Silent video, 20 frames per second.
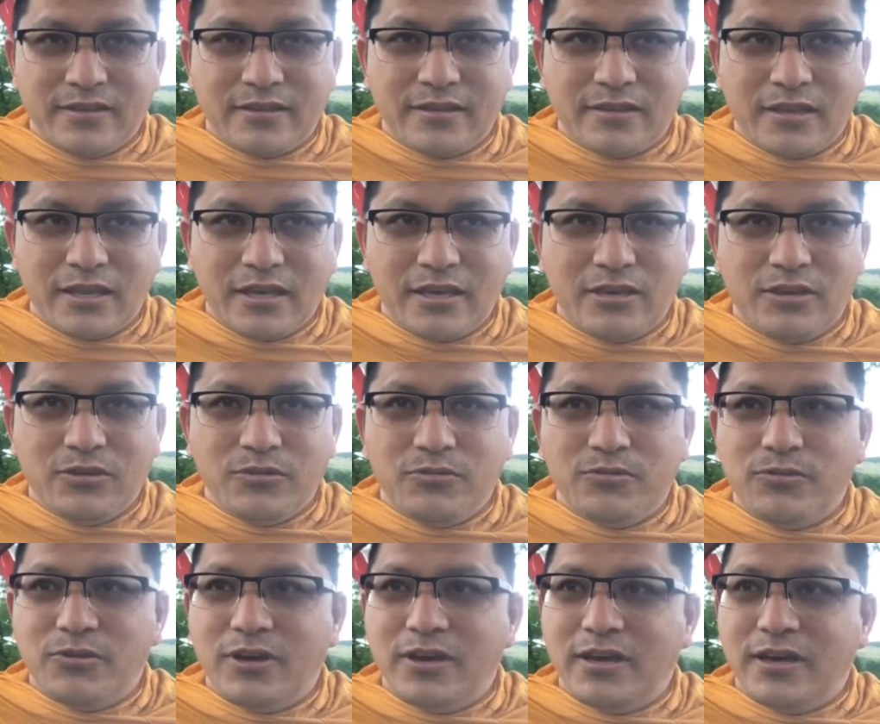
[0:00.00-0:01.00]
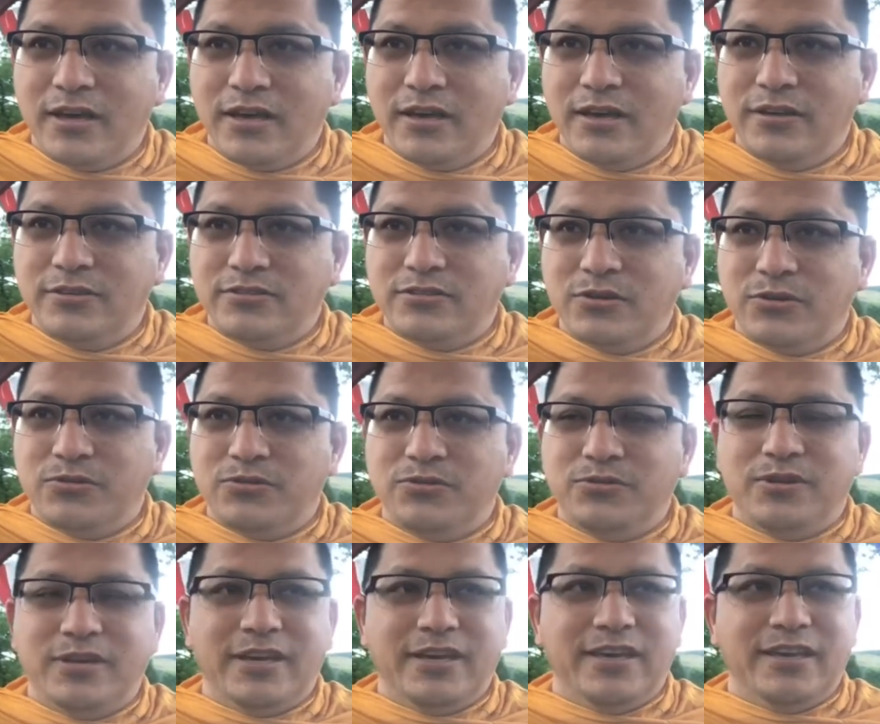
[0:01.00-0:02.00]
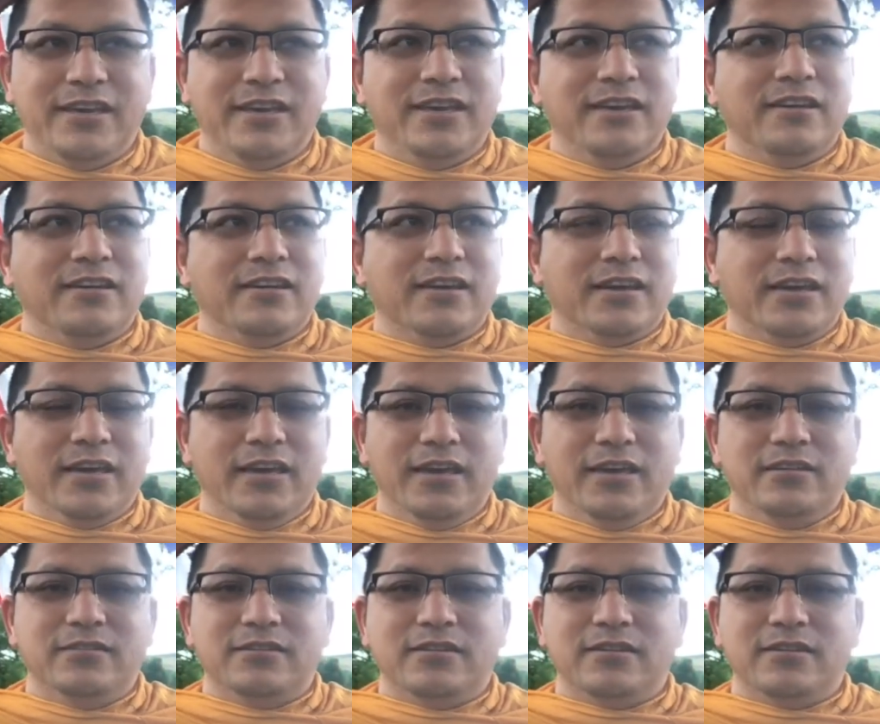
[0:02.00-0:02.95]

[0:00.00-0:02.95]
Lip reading: Thank you. So today again,